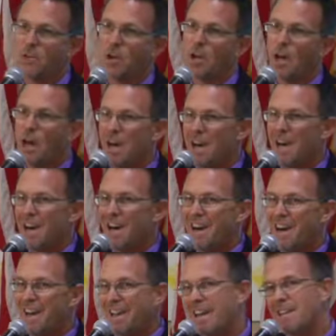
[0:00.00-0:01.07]
are
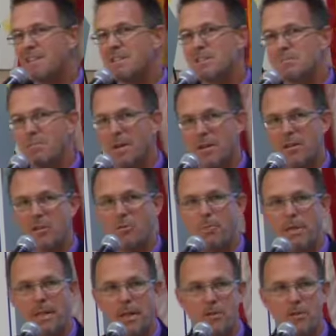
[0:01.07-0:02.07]
unanticipated that could be